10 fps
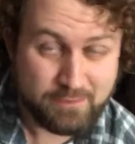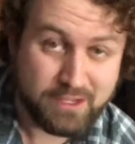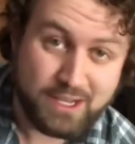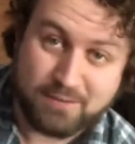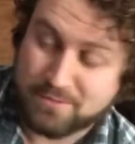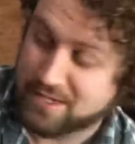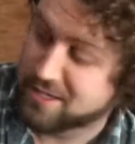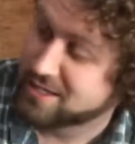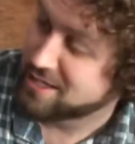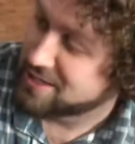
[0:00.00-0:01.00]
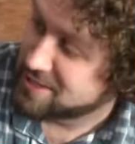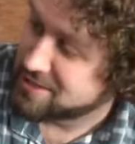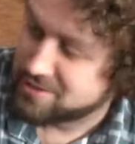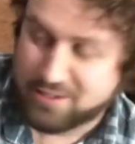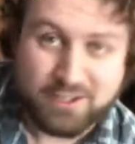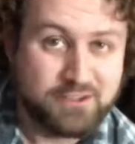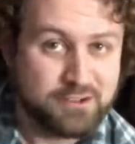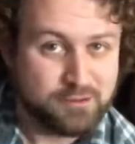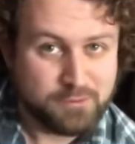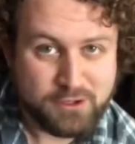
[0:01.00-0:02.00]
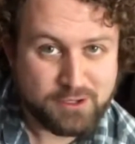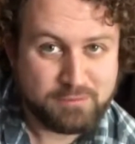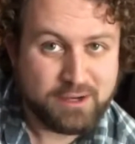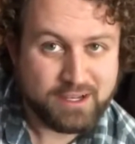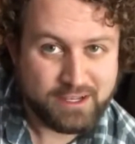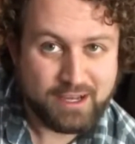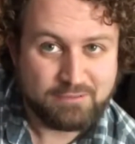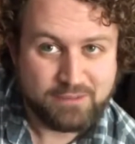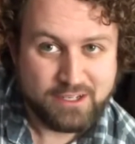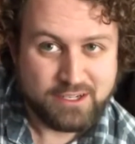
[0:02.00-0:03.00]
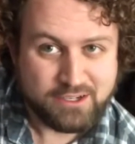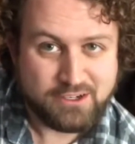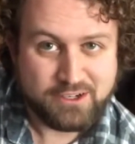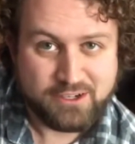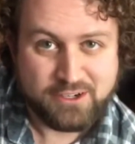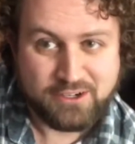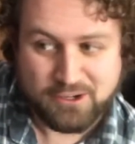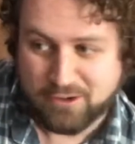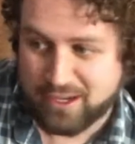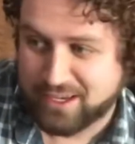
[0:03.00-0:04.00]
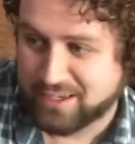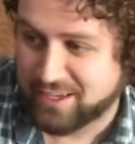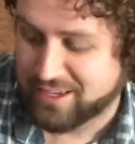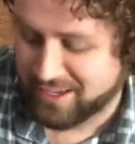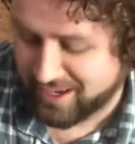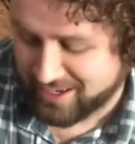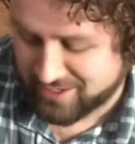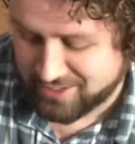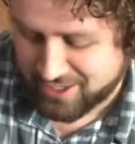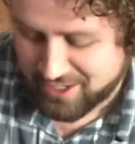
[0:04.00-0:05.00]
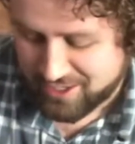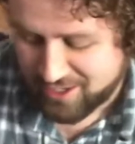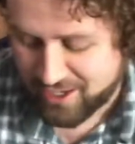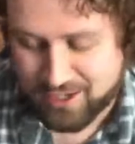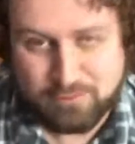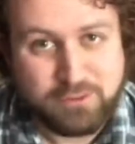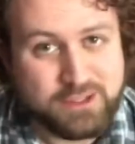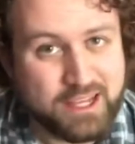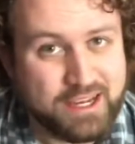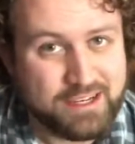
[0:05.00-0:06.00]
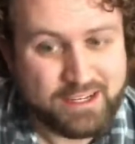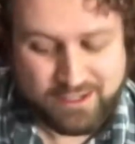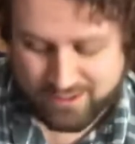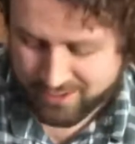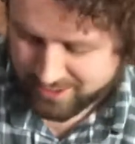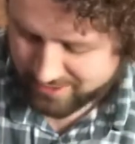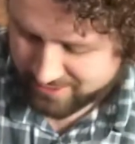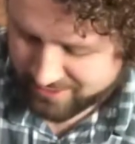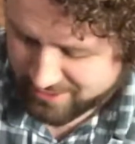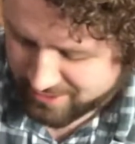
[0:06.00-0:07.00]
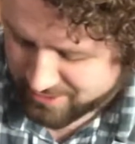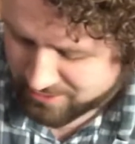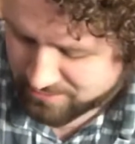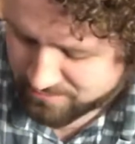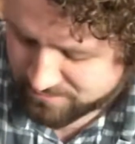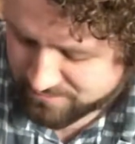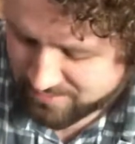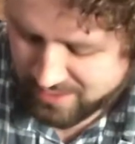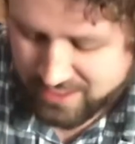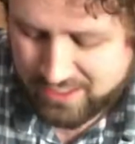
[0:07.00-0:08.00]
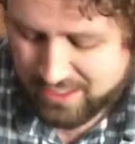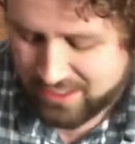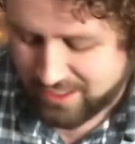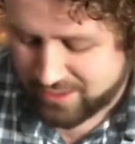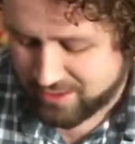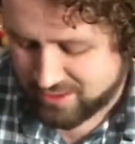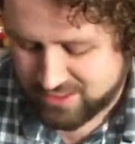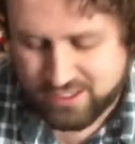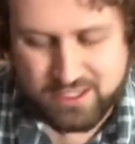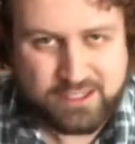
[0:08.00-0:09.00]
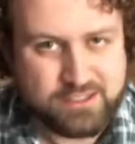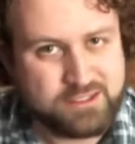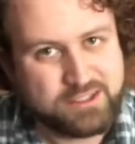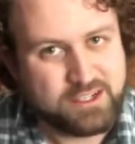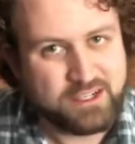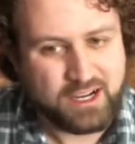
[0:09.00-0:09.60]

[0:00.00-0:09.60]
Emma got me another book, but I'm gonna go ahead and put that in the city's